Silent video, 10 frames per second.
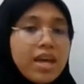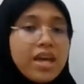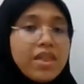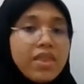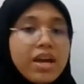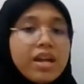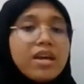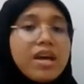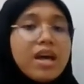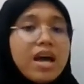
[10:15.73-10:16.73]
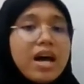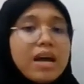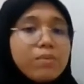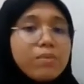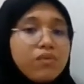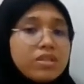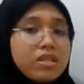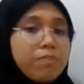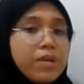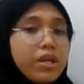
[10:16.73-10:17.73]
and then I moved
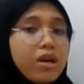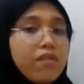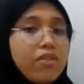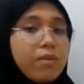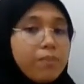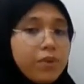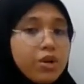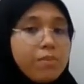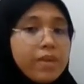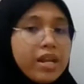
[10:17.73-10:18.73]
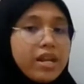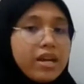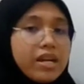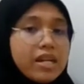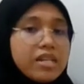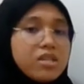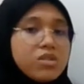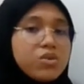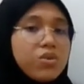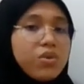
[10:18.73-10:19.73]
the peak of the pyramid a little
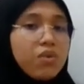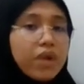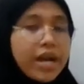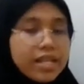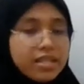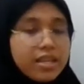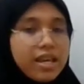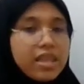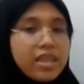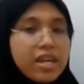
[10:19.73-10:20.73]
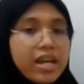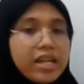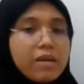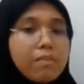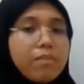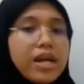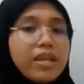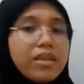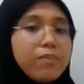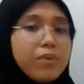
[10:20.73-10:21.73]
to the right, and then I combined
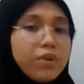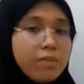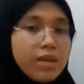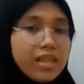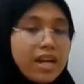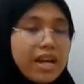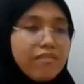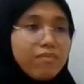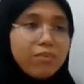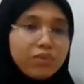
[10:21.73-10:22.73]
the pyramid that I have